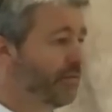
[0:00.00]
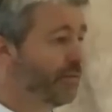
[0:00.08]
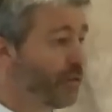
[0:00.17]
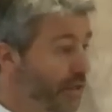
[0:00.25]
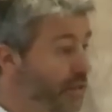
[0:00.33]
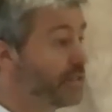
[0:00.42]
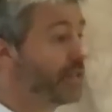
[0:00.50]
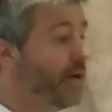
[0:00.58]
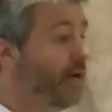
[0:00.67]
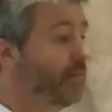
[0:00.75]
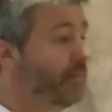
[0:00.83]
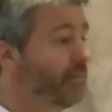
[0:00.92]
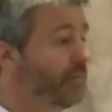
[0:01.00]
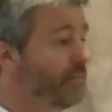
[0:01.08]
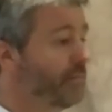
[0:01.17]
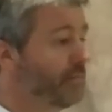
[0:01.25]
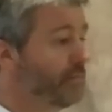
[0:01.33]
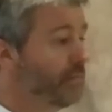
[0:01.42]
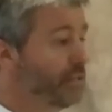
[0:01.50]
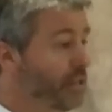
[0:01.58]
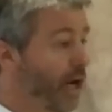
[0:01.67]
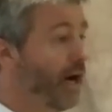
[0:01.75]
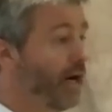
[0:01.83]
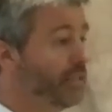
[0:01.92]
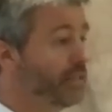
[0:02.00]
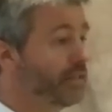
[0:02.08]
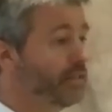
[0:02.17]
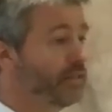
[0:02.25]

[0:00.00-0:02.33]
from where does it come? God.